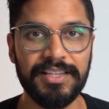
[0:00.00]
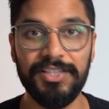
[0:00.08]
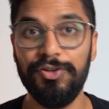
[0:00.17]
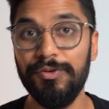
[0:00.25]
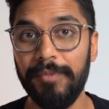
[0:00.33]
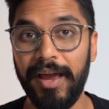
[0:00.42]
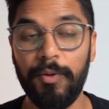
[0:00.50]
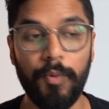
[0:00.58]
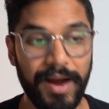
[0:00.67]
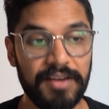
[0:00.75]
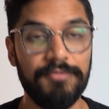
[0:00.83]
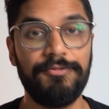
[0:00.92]
that you may
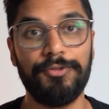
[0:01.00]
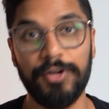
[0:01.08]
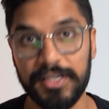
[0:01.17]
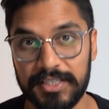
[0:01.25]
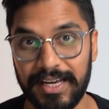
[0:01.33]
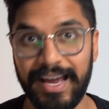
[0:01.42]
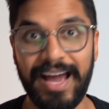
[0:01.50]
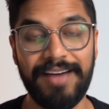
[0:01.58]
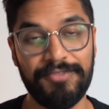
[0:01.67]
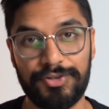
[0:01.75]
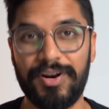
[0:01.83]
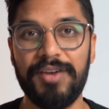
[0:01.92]
wait for it to
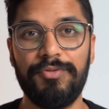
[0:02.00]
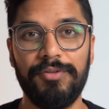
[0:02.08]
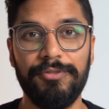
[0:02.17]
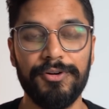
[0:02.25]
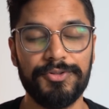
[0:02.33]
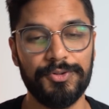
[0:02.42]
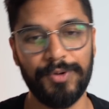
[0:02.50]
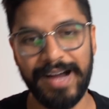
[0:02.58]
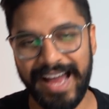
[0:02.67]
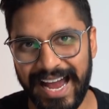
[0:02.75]
have a trend reversal,